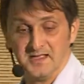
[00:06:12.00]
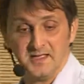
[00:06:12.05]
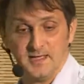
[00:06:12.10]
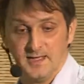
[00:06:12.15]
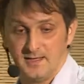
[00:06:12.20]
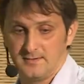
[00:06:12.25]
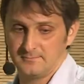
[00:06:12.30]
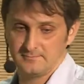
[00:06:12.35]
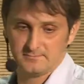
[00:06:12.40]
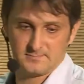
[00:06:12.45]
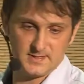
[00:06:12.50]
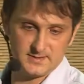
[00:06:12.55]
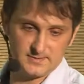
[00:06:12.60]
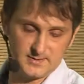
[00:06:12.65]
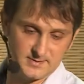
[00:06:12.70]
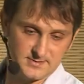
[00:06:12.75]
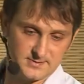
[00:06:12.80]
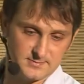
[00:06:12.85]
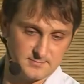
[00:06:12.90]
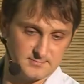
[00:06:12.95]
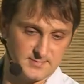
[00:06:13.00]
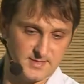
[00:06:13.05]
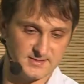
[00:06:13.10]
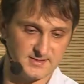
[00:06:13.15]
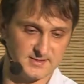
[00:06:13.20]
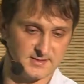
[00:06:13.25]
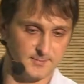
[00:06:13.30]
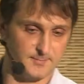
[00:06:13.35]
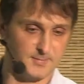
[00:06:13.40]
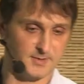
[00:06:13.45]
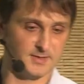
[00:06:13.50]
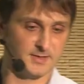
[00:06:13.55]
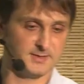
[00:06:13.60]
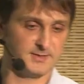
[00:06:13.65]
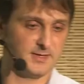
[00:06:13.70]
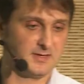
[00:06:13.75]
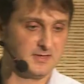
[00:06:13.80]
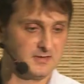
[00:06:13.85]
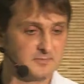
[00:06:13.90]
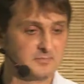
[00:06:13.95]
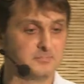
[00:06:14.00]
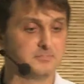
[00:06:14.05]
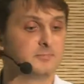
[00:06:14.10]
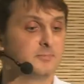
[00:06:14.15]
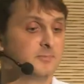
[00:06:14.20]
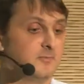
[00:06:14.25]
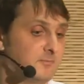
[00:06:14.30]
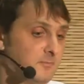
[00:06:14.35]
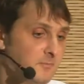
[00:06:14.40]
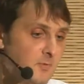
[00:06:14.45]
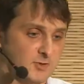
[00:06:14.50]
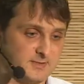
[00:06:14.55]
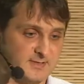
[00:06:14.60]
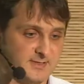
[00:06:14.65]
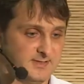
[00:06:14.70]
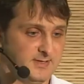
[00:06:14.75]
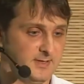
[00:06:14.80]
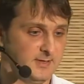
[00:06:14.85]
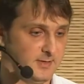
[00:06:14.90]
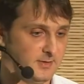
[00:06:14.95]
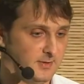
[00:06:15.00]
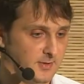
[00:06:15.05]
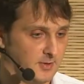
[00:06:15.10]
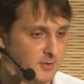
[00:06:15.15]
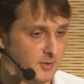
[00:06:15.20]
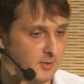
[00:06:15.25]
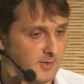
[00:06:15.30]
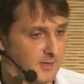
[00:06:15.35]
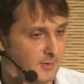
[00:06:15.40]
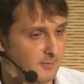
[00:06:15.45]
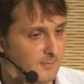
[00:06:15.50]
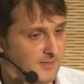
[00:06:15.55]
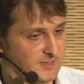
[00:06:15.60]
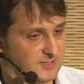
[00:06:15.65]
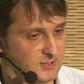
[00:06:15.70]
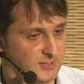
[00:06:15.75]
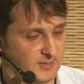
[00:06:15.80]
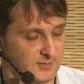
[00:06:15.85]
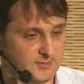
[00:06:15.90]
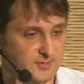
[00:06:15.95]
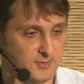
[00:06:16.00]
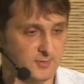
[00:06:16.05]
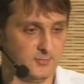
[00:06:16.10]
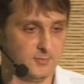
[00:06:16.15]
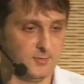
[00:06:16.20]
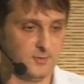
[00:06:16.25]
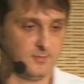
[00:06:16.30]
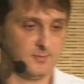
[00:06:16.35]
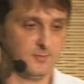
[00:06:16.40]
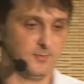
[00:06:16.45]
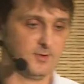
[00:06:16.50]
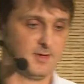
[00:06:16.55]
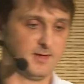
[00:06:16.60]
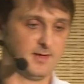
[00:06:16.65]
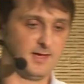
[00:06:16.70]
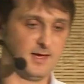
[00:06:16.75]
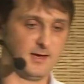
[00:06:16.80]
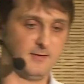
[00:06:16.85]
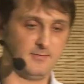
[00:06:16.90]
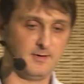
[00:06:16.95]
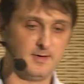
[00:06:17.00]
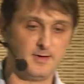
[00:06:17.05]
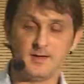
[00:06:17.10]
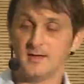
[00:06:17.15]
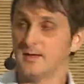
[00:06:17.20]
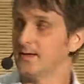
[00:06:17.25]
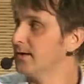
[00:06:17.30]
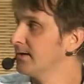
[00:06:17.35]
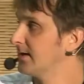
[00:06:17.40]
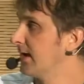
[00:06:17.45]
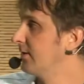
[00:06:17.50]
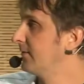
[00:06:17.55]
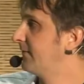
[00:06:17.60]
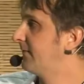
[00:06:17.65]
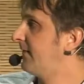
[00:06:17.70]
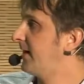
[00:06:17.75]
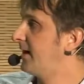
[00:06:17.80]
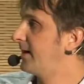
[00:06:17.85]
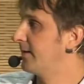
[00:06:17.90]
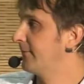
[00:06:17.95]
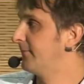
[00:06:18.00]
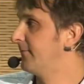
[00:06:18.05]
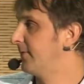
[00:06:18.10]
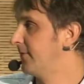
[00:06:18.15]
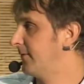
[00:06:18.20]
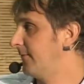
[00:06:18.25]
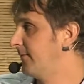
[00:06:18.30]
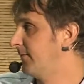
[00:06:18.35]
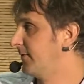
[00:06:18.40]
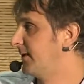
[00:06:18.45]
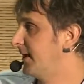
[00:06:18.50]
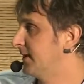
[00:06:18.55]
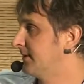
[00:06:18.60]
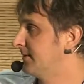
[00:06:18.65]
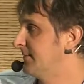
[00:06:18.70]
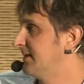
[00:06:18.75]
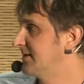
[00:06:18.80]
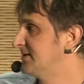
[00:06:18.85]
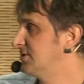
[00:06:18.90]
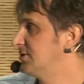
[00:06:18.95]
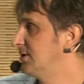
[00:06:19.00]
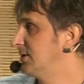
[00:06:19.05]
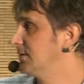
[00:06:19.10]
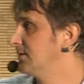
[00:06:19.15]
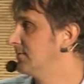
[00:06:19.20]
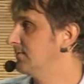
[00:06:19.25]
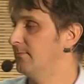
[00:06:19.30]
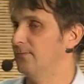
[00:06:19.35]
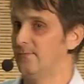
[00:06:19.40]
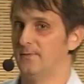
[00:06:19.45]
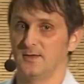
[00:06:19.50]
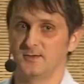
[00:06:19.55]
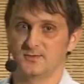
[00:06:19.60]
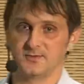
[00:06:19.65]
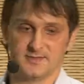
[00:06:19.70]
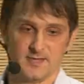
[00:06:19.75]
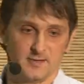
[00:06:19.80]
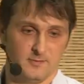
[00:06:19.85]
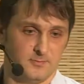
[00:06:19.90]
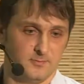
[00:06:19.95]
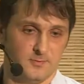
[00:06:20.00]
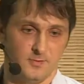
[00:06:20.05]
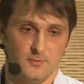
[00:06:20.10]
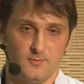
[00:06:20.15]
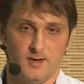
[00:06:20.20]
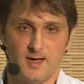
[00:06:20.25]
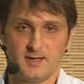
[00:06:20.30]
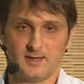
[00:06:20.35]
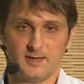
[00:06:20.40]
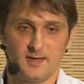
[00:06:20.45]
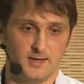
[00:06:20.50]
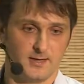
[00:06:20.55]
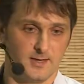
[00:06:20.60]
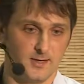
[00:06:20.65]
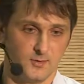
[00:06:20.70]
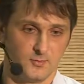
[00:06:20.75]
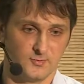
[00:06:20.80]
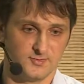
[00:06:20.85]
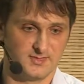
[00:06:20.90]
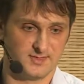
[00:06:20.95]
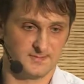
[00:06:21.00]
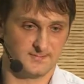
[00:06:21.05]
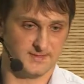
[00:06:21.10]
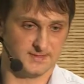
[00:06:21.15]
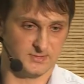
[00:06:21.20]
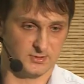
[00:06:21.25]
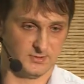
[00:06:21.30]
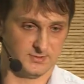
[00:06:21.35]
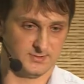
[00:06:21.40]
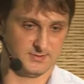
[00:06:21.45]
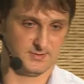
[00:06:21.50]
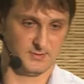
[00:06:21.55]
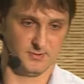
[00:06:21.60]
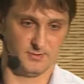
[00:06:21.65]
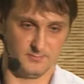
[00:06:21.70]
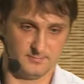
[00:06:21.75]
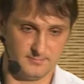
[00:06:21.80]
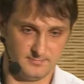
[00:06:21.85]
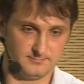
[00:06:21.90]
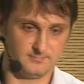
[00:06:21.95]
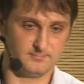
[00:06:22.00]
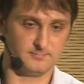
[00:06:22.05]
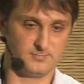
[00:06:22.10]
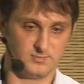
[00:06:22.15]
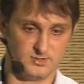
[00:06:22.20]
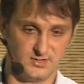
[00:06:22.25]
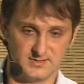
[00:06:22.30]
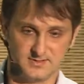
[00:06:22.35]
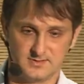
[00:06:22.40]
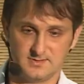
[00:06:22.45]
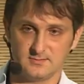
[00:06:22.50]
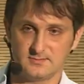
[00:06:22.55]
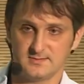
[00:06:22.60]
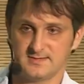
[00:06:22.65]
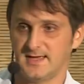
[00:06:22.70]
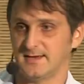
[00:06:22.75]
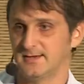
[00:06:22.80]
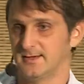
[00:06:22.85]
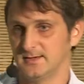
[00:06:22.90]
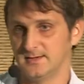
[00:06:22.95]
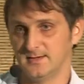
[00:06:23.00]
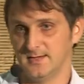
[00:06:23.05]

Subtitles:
and that's a typical thing mostly seen in all kind of messaging. So you can have kind of fire and forget messaging when you say, I can lose these messages, so just send it